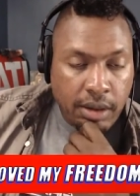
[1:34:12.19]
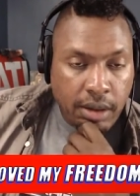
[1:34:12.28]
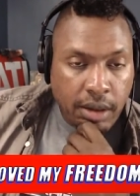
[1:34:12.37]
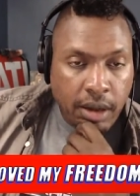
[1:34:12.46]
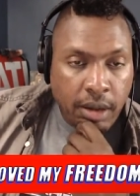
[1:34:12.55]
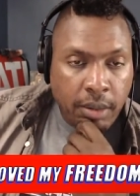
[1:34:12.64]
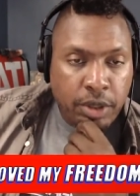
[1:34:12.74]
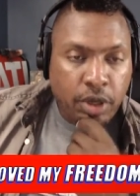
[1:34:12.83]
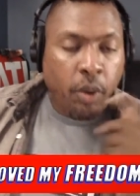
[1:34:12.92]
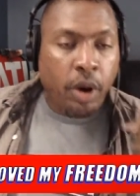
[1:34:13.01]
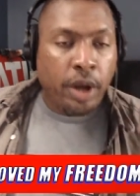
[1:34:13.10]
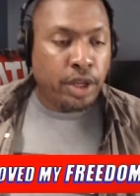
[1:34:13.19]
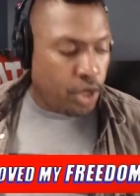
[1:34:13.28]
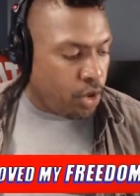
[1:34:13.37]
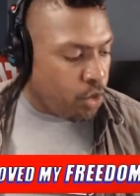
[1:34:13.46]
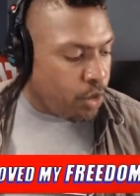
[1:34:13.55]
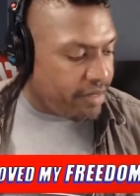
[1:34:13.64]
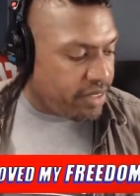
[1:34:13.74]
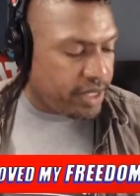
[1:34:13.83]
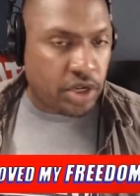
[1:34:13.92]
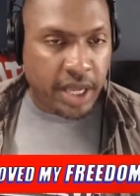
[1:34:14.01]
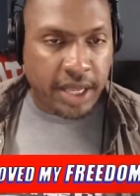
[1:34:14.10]
uh, you know what? You know who I think
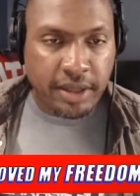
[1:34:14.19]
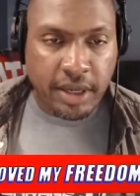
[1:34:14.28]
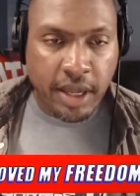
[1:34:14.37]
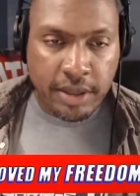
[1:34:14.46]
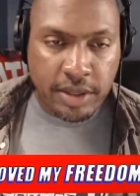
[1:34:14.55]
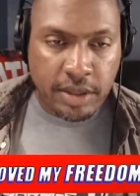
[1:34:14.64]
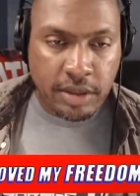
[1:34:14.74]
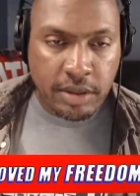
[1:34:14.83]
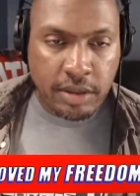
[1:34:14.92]
should get the nuts?